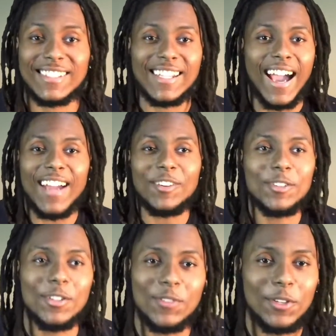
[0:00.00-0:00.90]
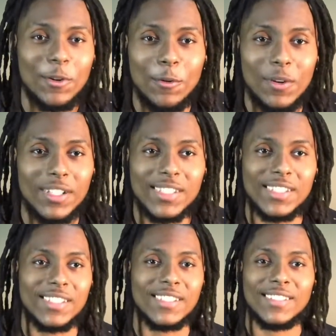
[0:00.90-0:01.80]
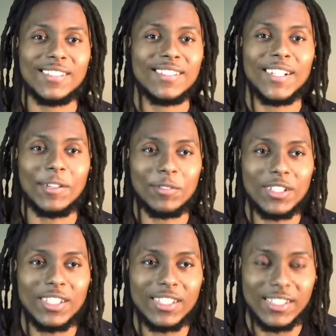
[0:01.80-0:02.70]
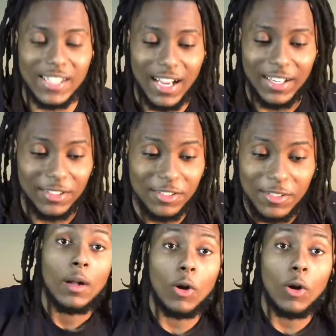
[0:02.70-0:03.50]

don't even know what she really desires.